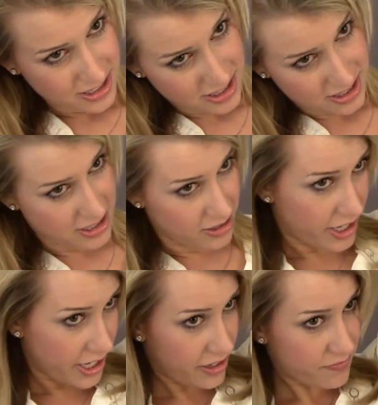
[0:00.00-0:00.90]

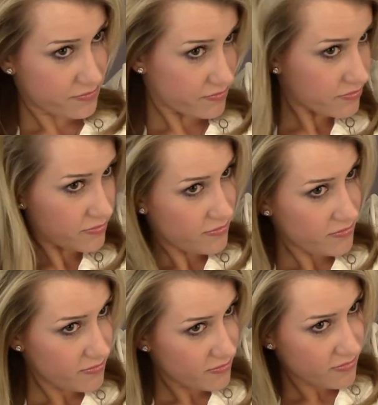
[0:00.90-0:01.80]
silky.
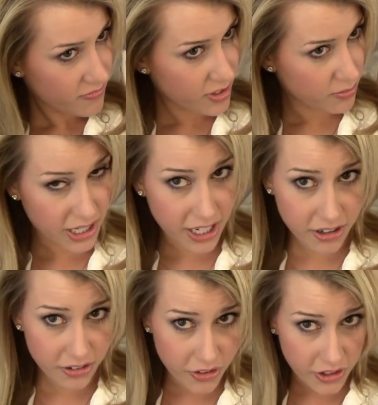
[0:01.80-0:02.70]
But I
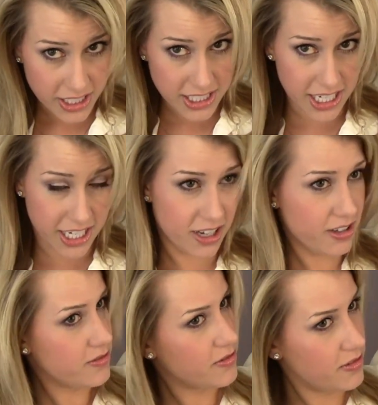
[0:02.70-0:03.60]
don't know if you can
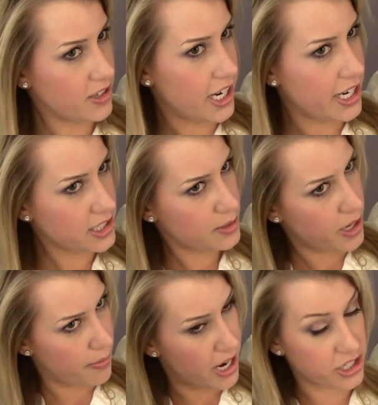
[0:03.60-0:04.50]
tell. I didn't
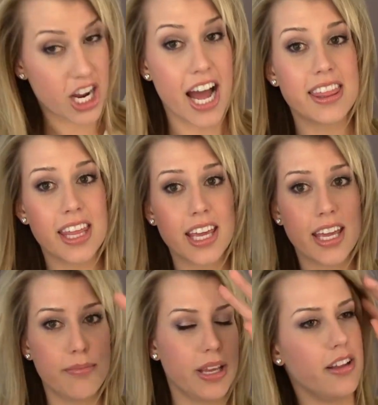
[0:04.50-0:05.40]
spray much. I think it
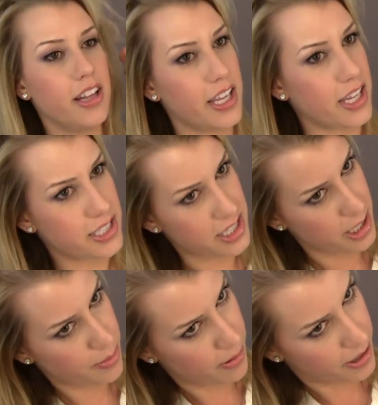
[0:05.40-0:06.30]
can be like easy
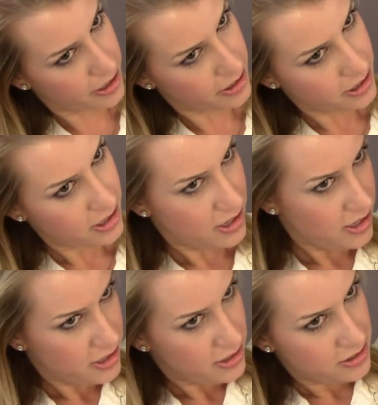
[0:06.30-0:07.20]
to probably
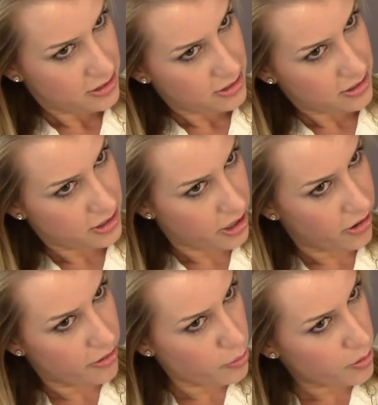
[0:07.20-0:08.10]
go
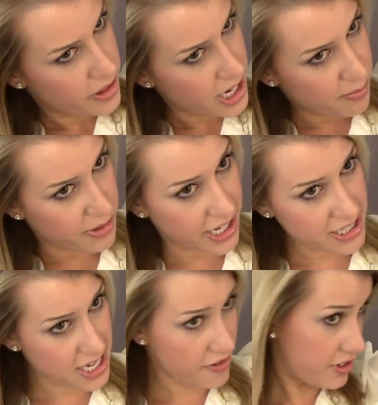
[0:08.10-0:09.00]
overboard with that, but
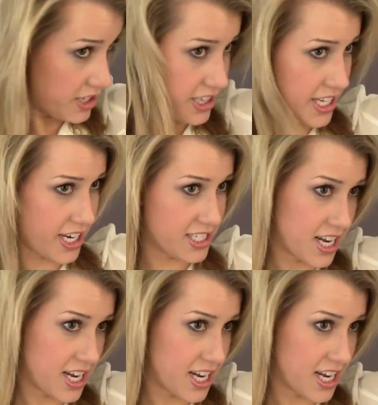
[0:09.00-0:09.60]
it definitely like a